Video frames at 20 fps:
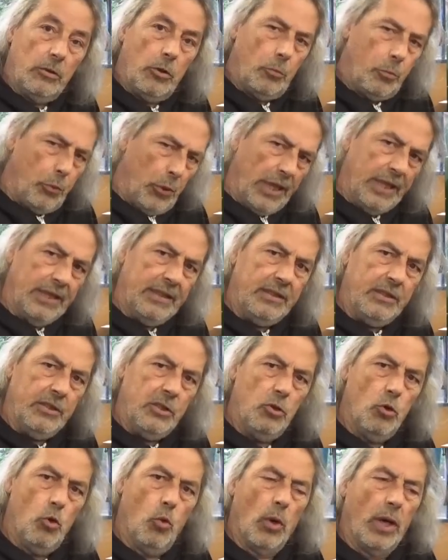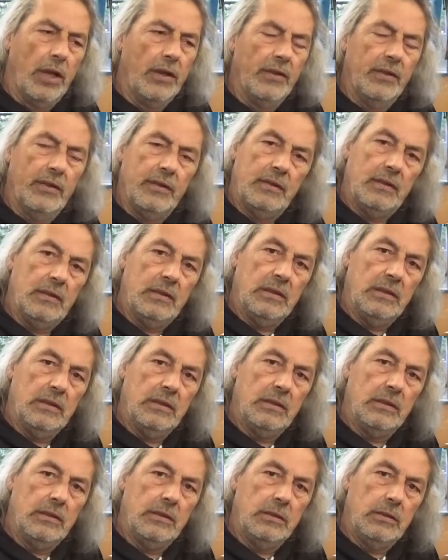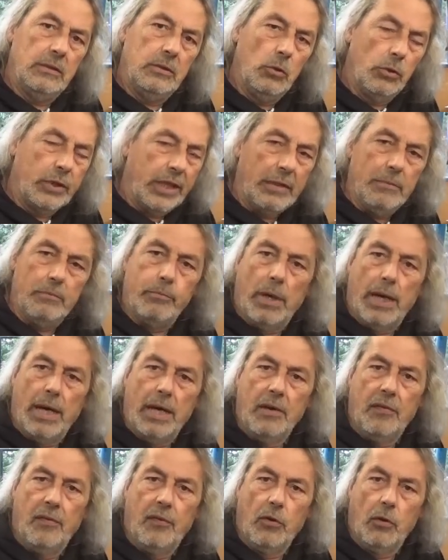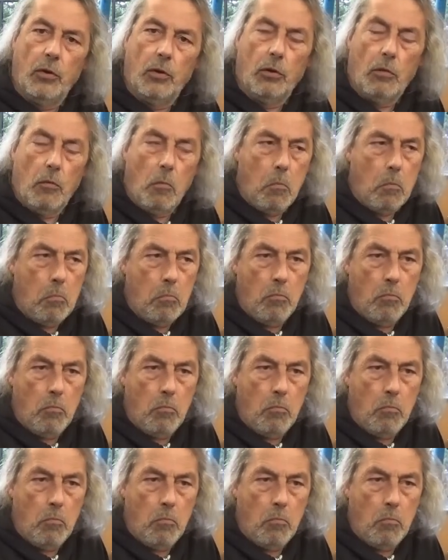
brand new one you can buy for